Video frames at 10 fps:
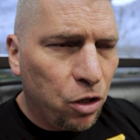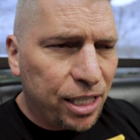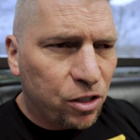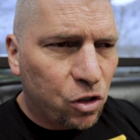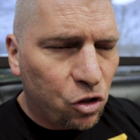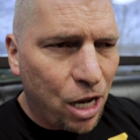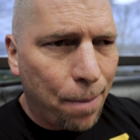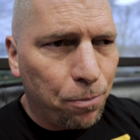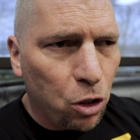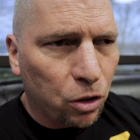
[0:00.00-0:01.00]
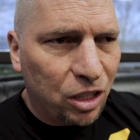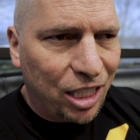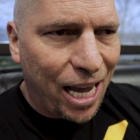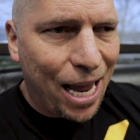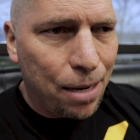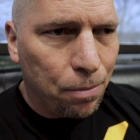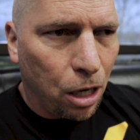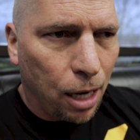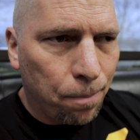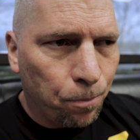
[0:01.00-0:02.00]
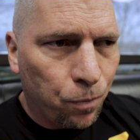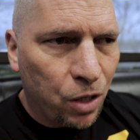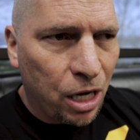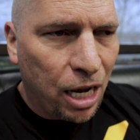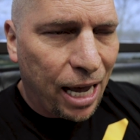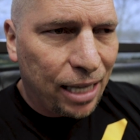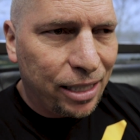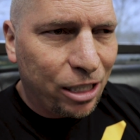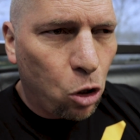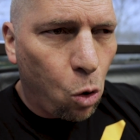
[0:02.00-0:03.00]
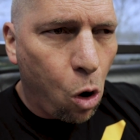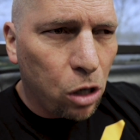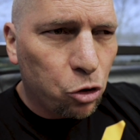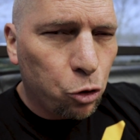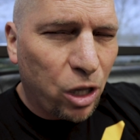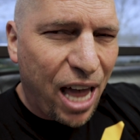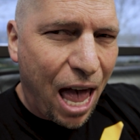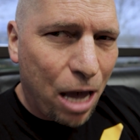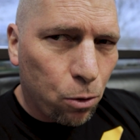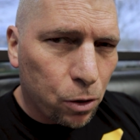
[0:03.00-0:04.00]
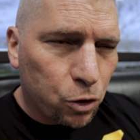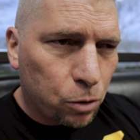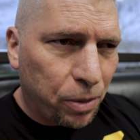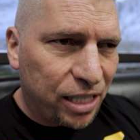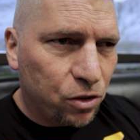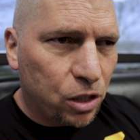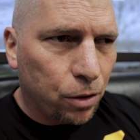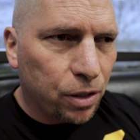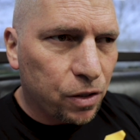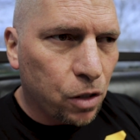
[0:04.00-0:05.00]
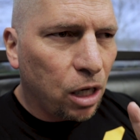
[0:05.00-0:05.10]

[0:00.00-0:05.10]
You can step your game up and then go on to the aerospace series.